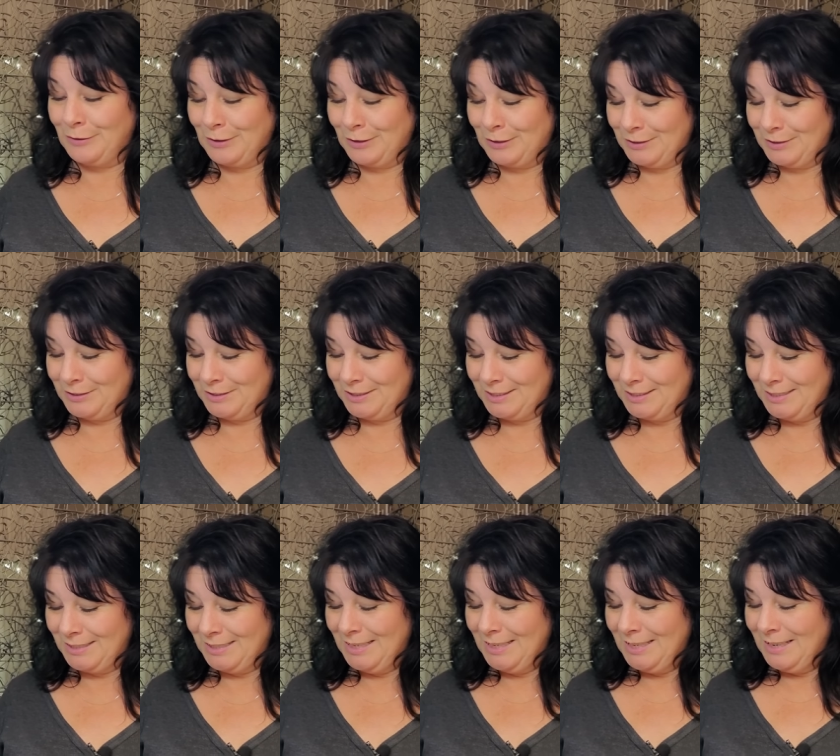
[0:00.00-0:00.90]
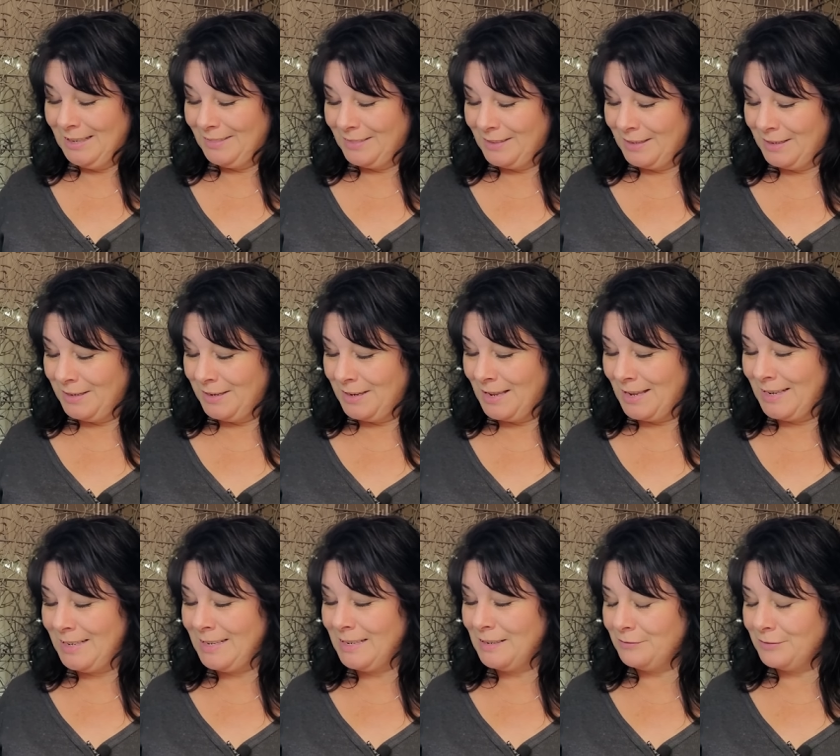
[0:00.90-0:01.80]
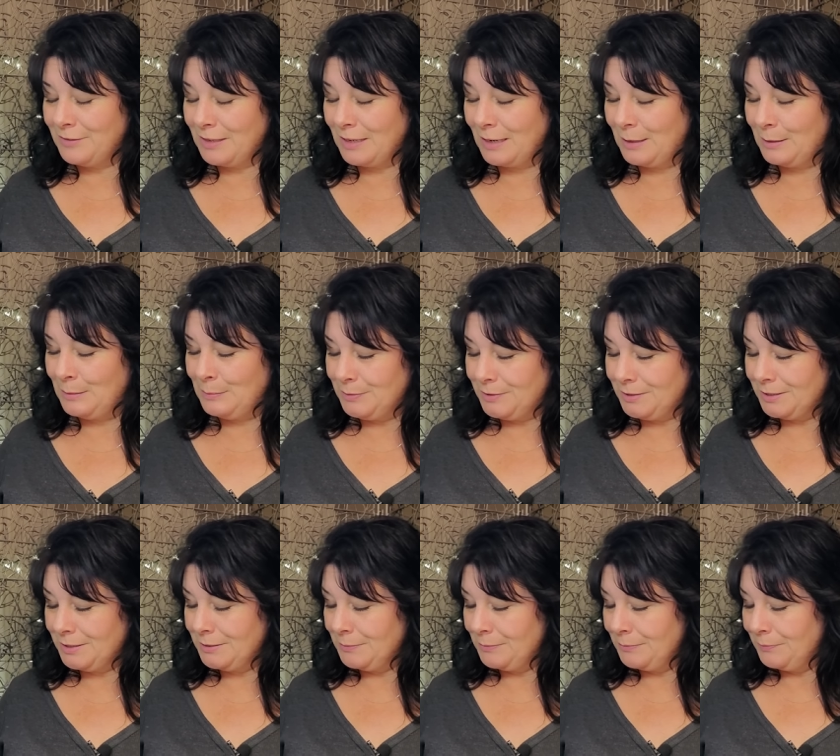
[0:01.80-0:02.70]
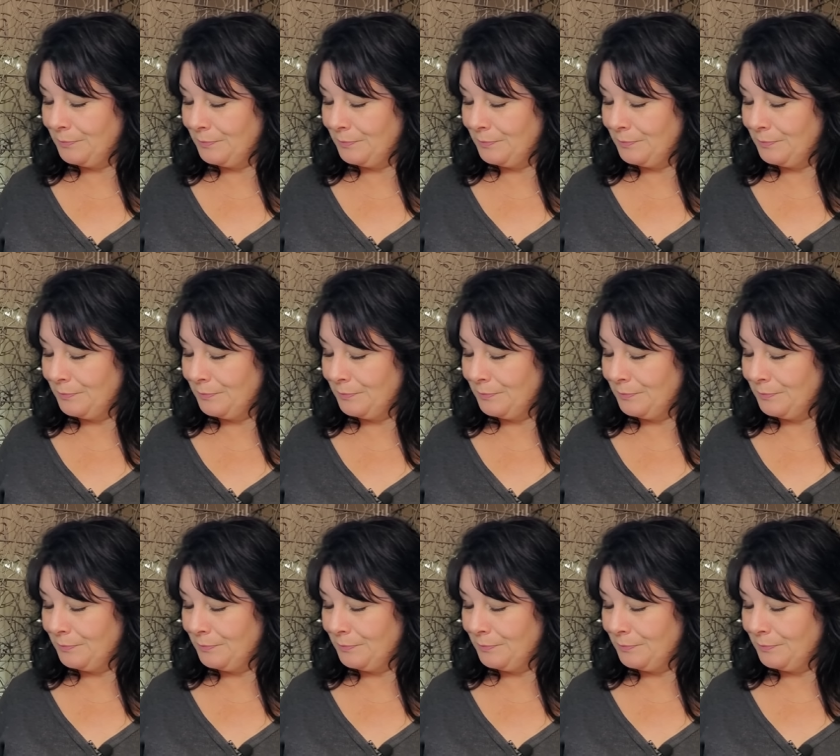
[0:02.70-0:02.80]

reverse the knight of cups